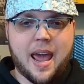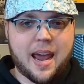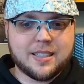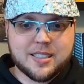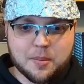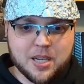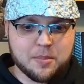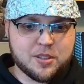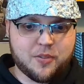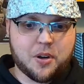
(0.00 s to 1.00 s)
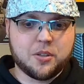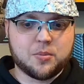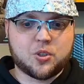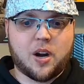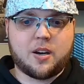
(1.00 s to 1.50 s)
And sometimes the volume
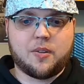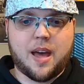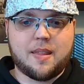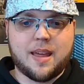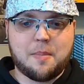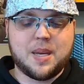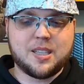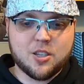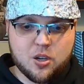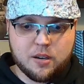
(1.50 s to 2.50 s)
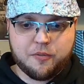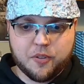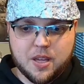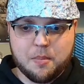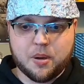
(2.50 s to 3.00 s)
striker, that means good
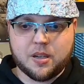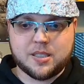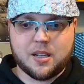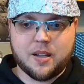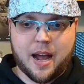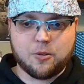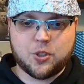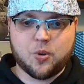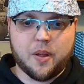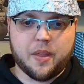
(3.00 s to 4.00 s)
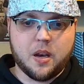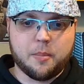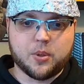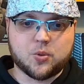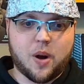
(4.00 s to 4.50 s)
for them because they'll out you on the
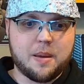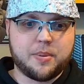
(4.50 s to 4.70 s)
numbers, right?